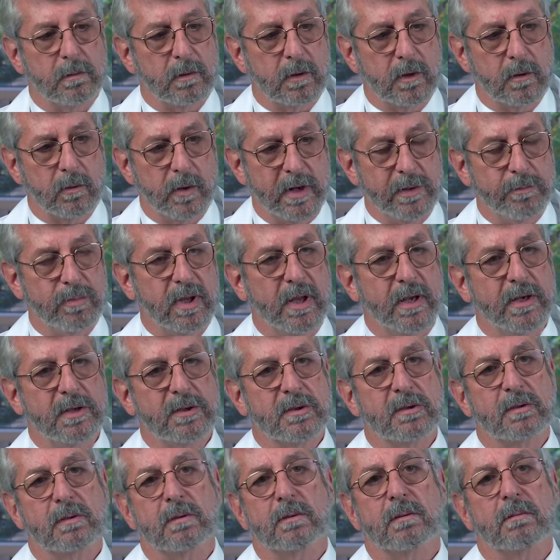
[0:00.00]
great
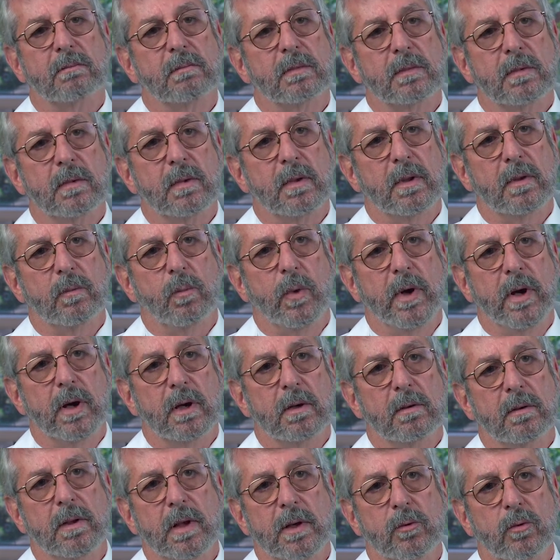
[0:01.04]
place
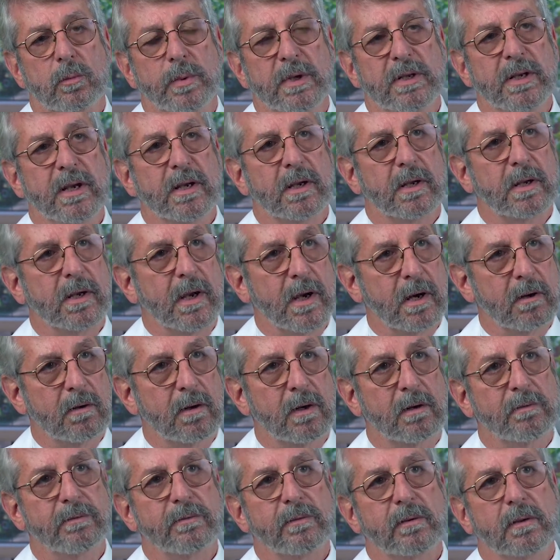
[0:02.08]
where they will be taken care
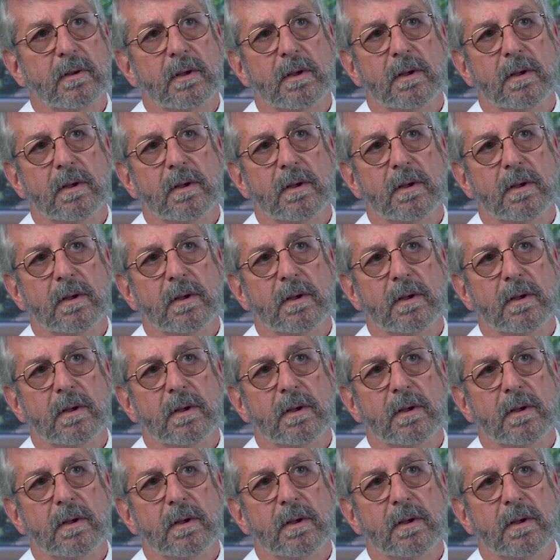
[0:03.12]
of.